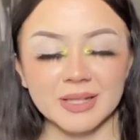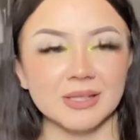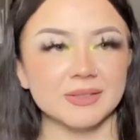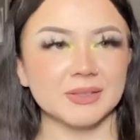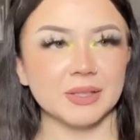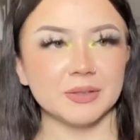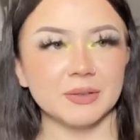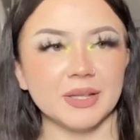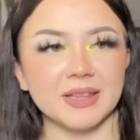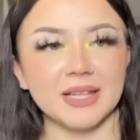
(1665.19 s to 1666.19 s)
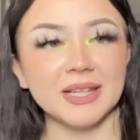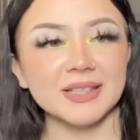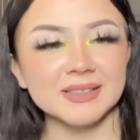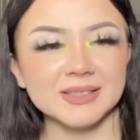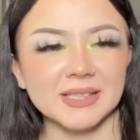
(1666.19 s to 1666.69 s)
So
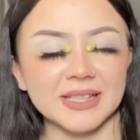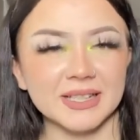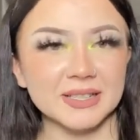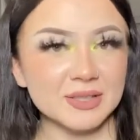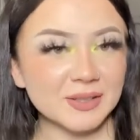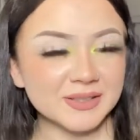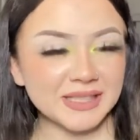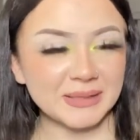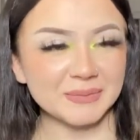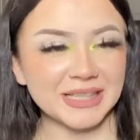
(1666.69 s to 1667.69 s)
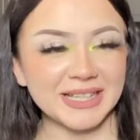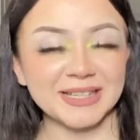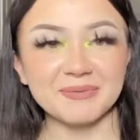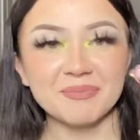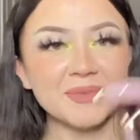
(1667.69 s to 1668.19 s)
these, I think, do the same
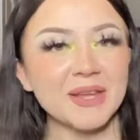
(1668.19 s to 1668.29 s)
thing.